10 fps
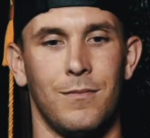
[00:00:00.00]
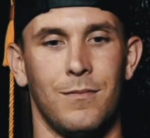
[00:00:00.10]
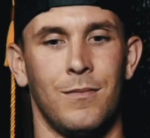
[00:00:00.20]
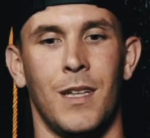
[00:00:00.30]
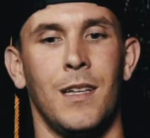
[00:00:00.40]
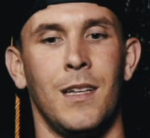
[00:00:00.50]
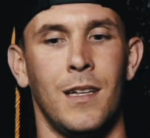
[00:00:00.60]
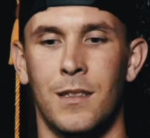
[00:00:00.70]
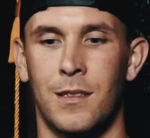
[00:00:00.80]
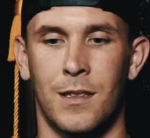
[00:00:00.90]

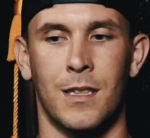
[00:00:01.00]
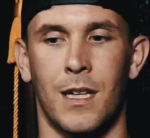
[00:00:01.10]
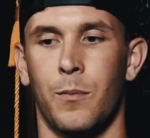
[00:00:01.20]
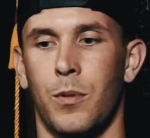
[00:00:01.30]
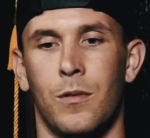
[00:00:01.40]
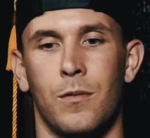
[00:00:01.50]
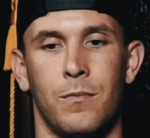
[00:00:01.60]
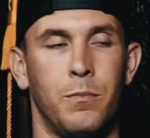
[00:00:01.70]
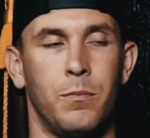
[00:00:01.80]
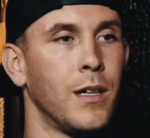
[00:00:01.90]
he's an example.
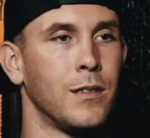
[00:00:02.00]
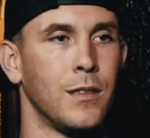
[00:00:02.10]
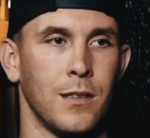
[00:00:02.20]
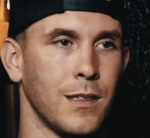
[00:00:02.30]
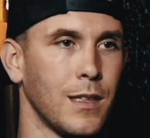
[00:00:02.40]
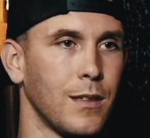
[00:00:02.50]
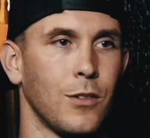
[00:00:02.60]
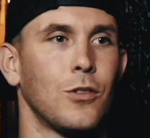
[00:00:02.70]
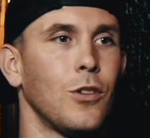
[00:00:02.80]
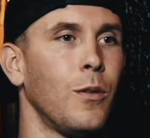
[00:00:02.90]
Buds is an example.
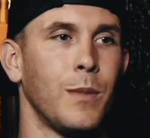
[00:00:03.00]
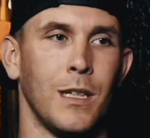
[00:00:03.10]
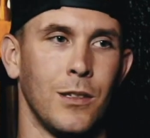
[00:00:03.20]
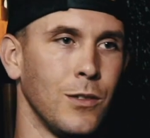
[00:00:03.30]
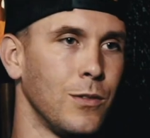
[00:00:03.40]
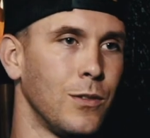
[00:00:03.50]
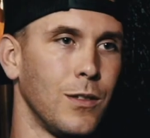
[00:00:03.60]
There's so many dudes